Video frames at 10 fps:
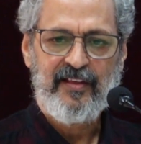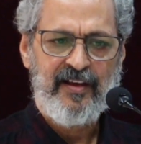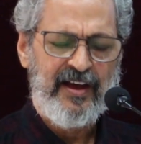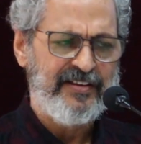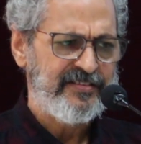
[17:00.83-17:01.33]

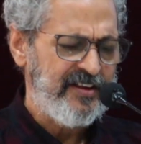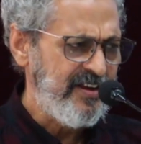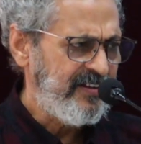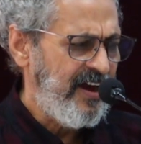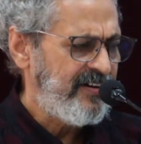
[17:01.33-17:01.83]
I
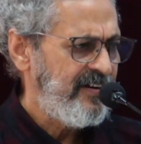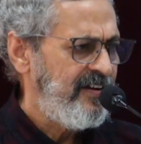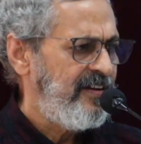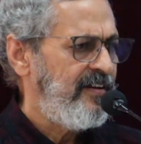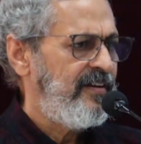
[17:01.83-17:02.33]
think that
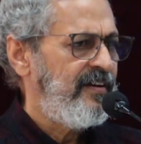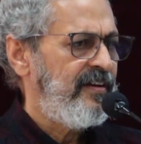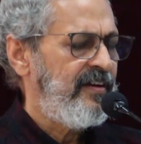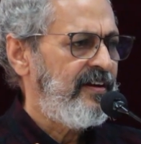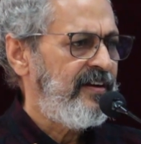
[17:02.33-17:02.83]

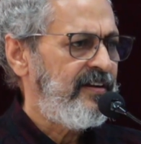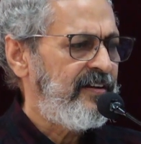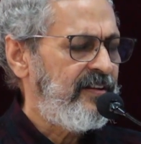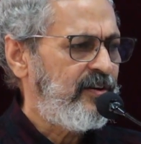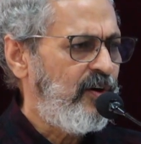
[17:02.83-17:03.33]

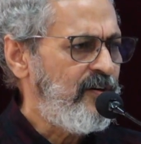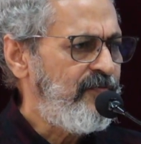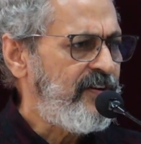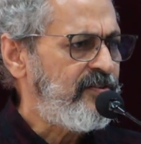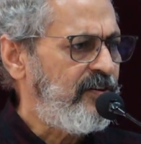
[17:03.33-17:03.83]
the
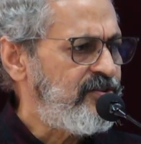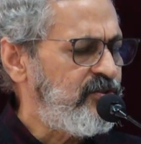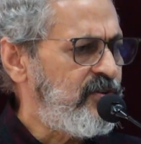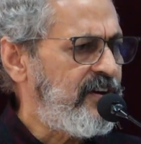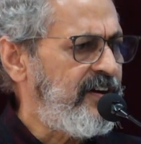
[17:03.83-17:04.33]
conflict
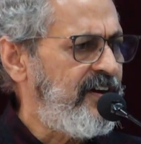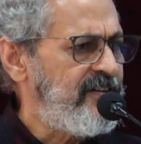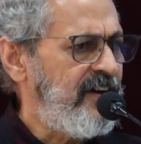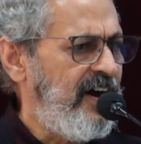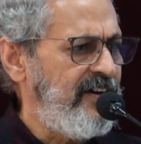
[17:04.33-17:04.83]
also
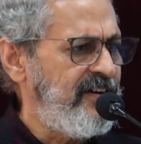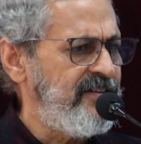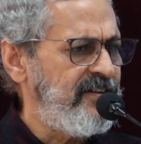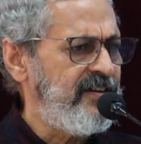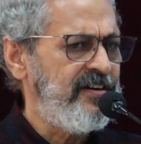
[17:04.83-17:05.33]
creates
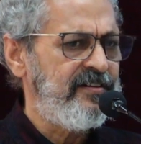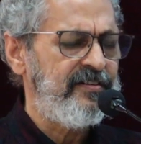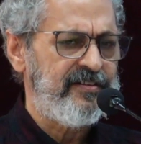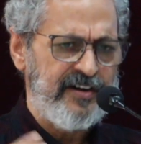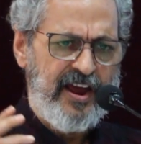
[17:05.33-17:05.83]
identity
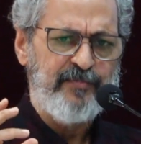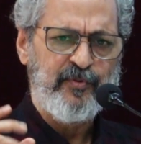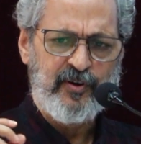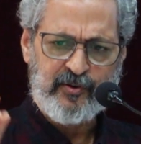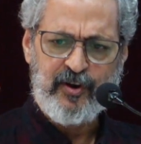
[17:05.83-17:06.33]
trap
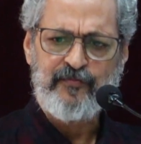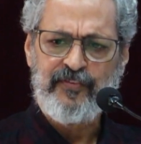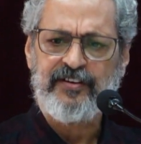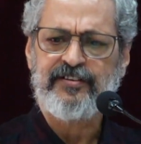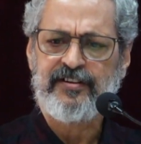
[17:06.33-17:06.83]
or
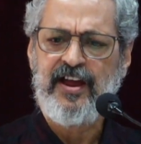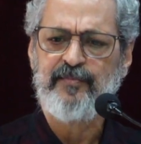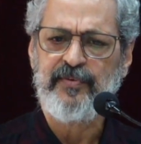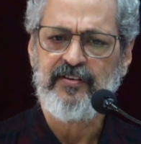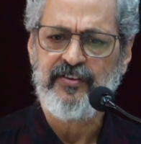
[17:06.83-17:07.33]
conflict
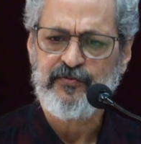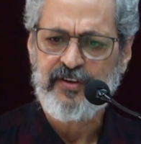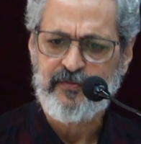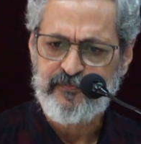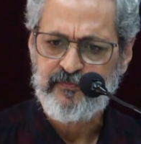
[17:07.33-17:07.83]
trap in which we
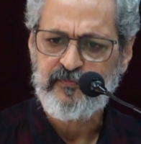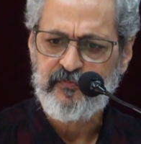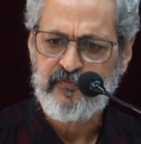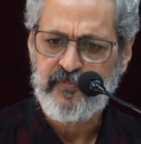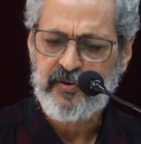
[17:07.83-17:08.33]

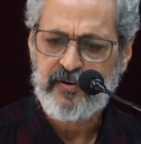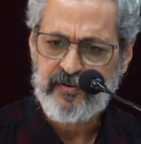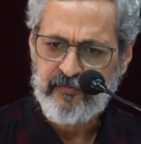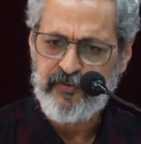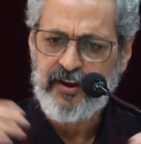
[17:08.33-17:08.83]

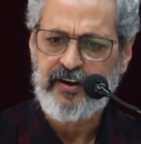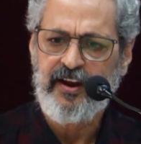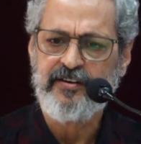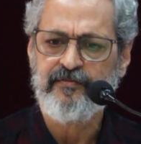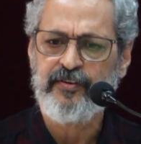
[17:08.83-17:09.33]

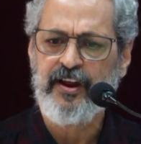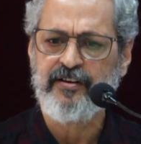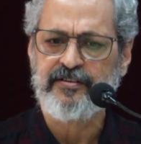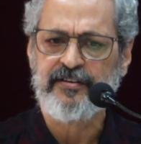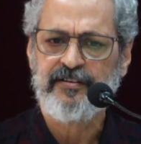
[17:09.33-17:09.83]

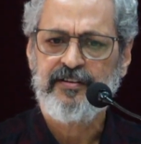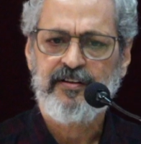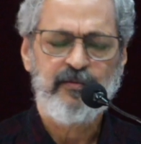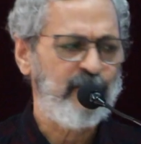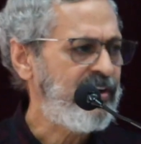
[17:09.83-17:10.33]
enter.
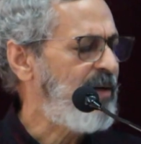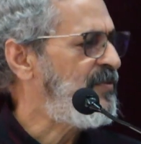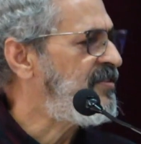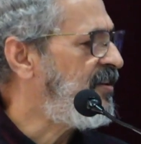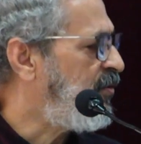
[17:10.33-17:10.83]
What
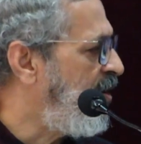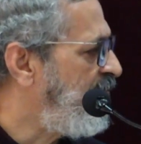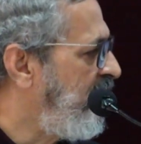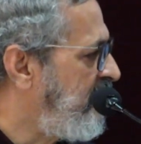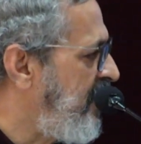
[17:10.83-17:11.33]
happens in the
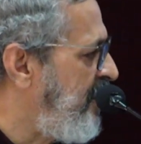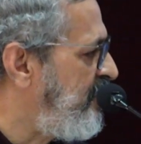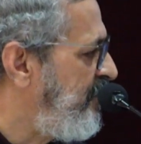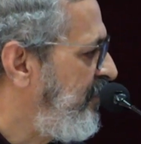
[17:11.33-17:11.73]
conflict trap?